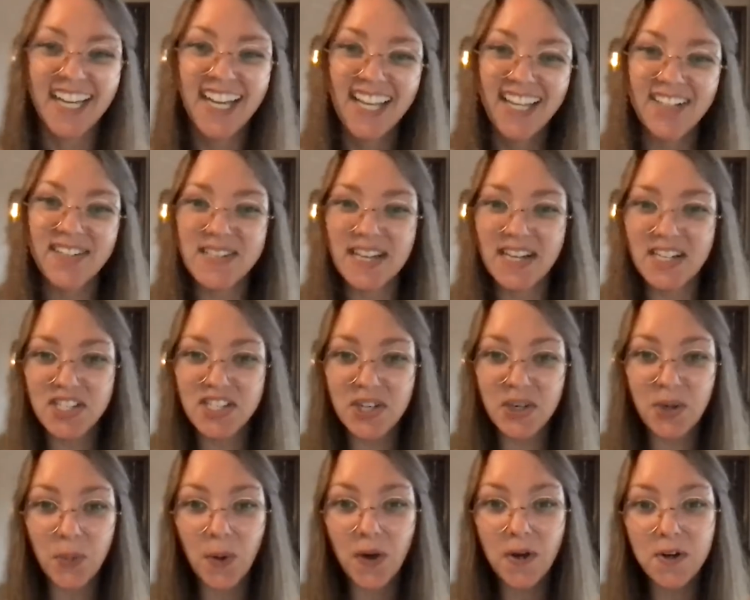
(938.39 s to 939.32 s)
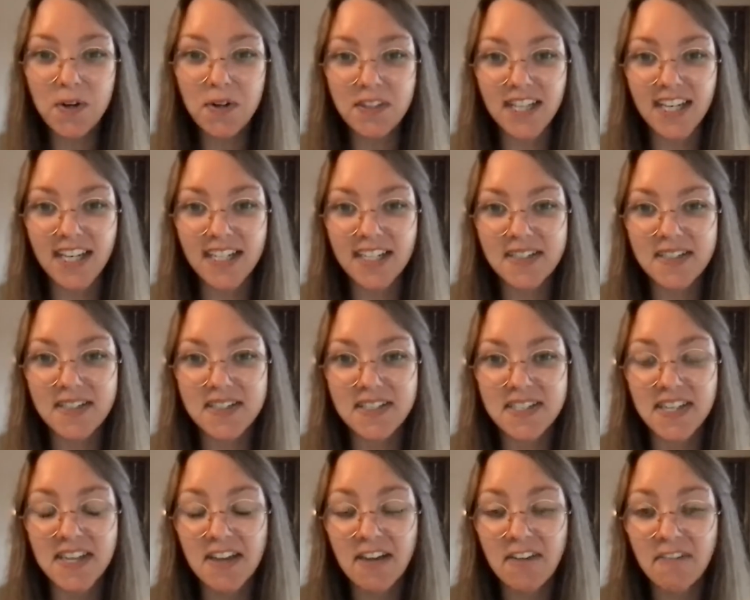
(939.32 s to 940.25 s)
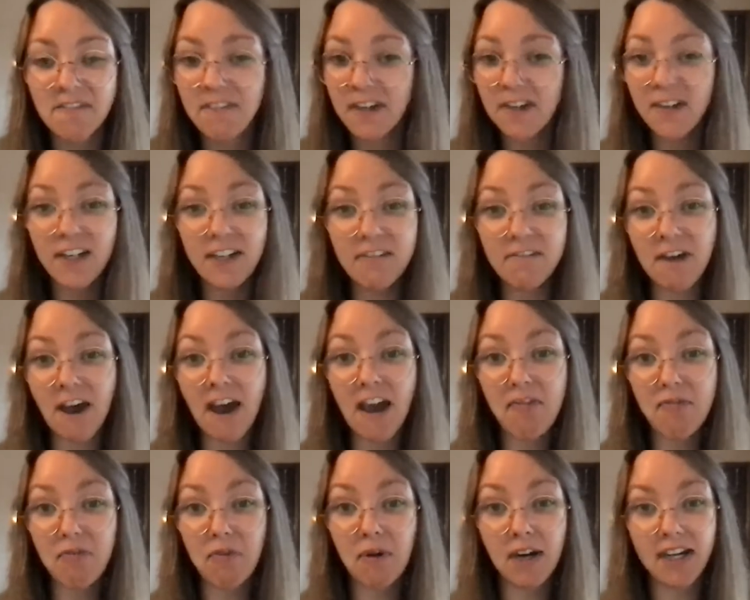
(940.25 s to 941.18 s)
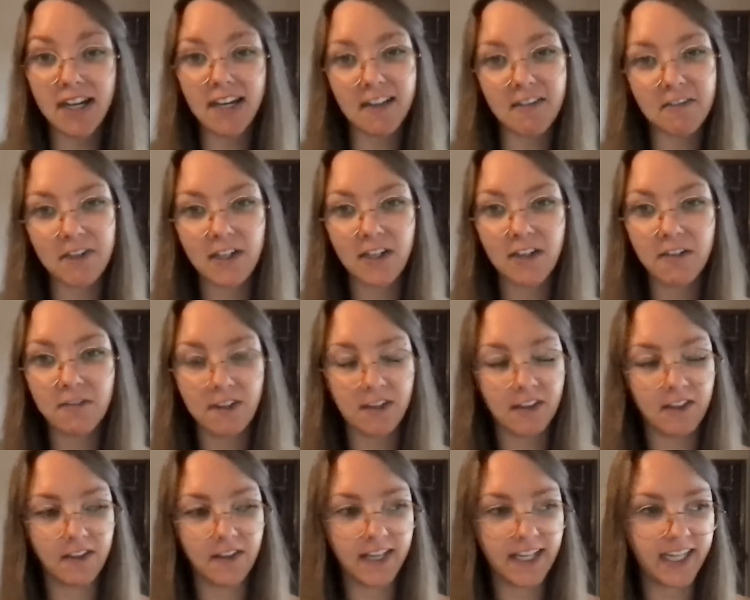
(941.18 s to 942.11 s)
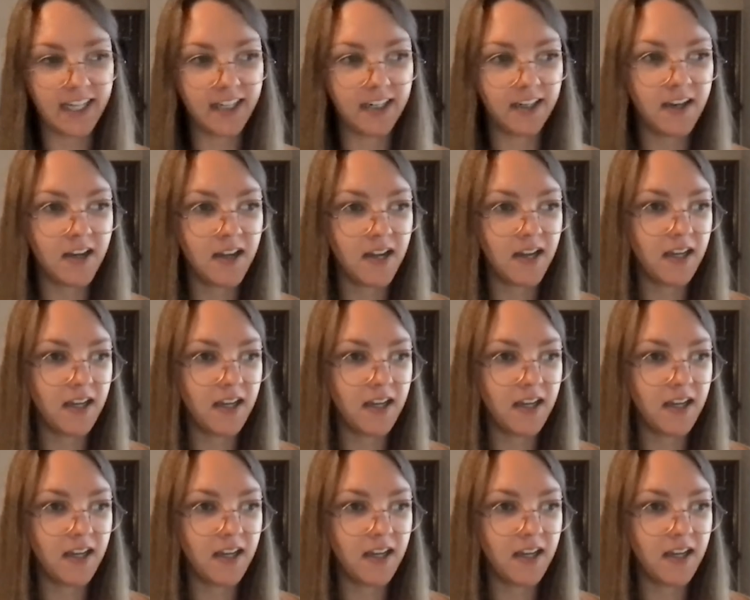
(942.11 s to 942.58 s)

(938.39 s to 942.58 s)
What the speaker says: there's actually a quote that is very 5-1, very fifth line.